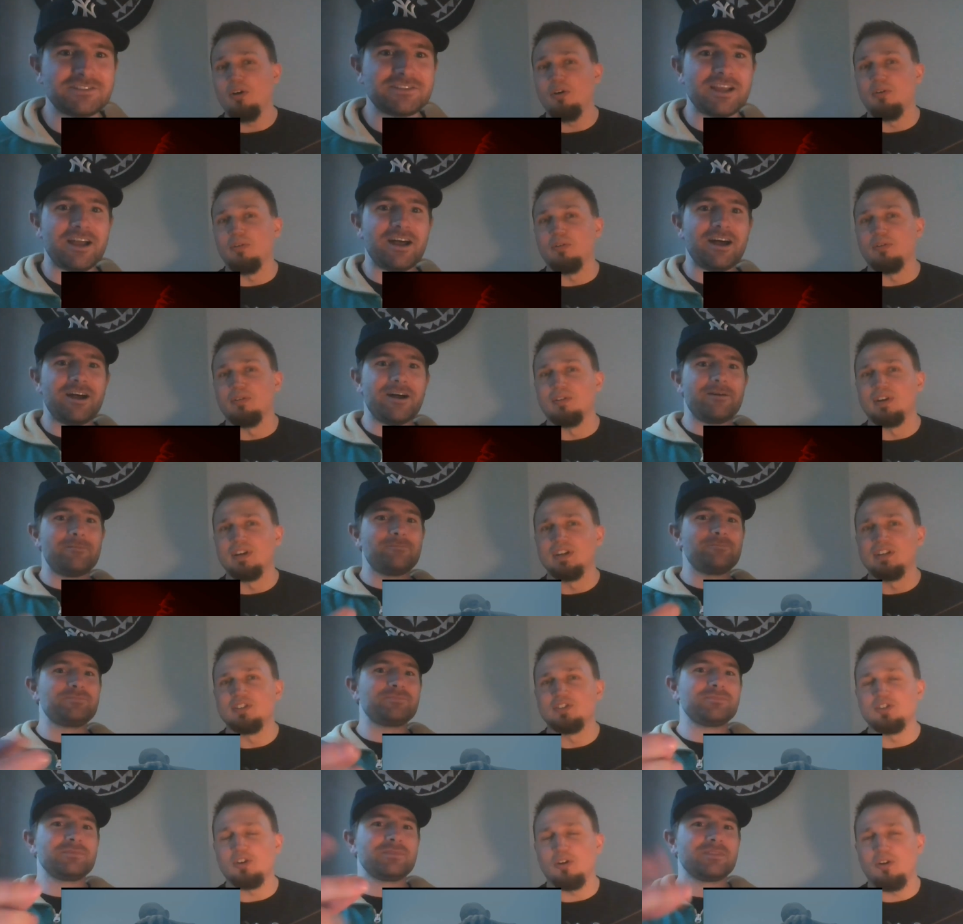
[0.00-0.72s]

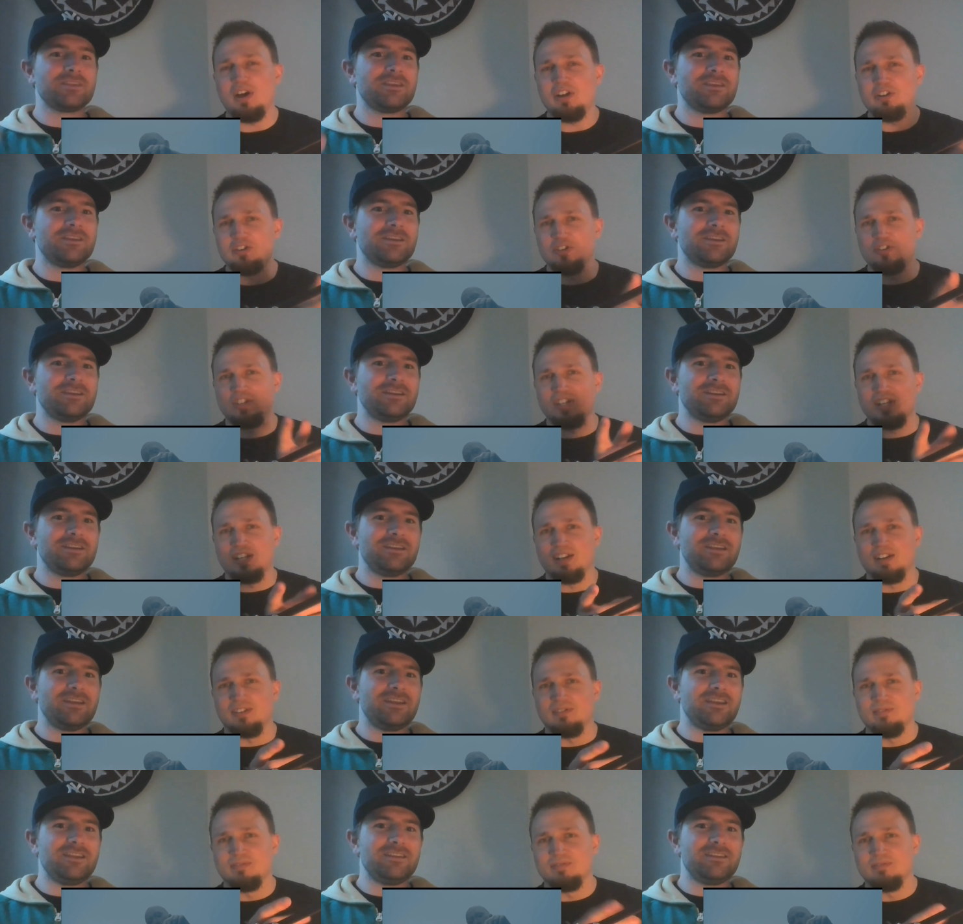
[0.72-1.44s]
Speaker 1: um Joel Edgerton.
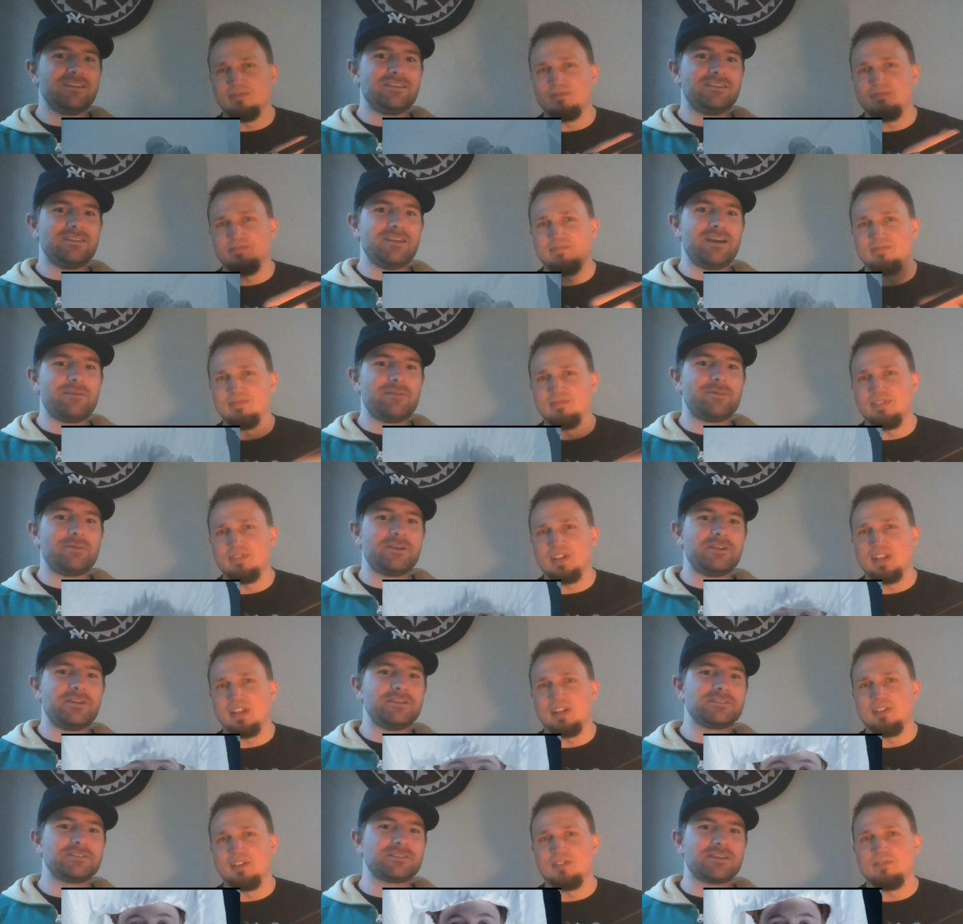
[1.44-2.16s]
Speaker 2: Yeah, but
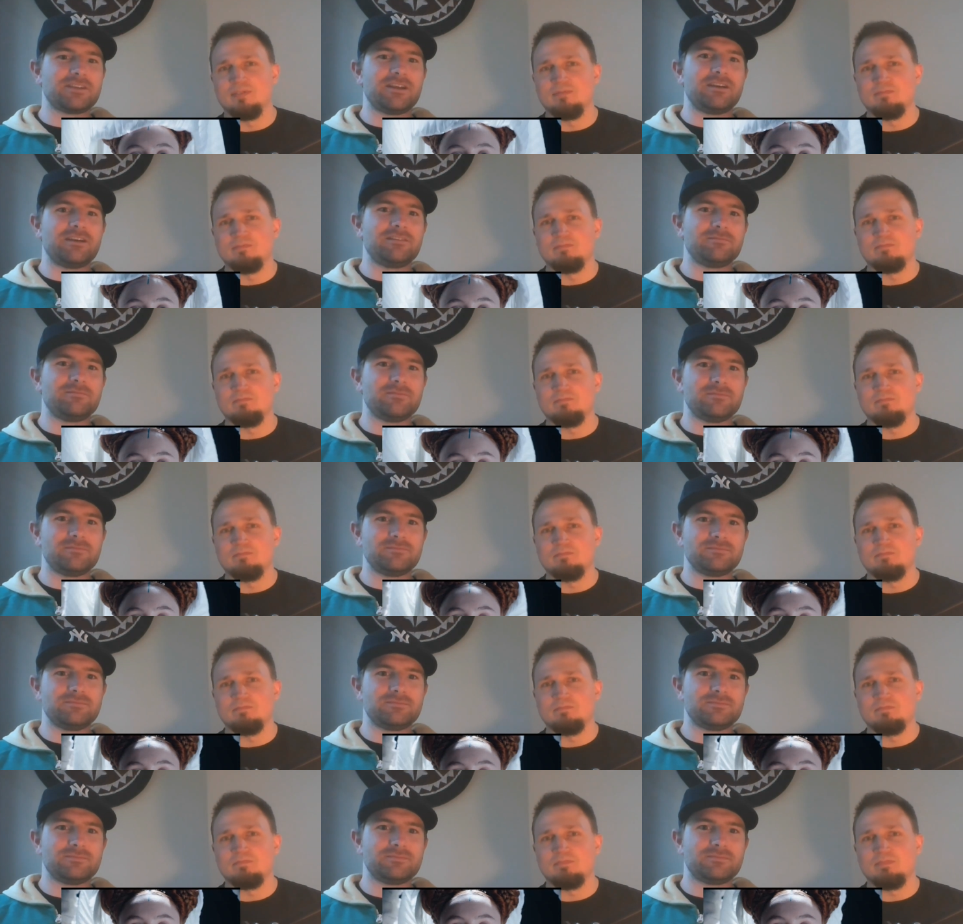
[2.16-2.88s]
he's uh facing
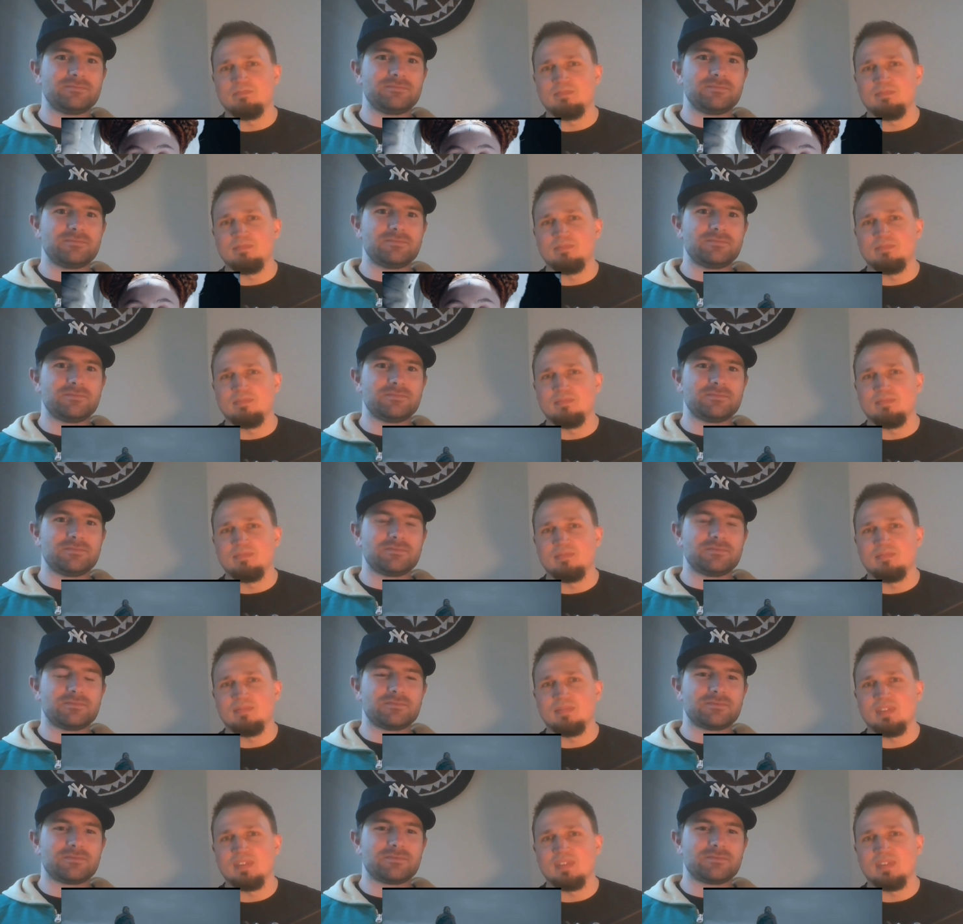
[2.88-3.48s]
all of this.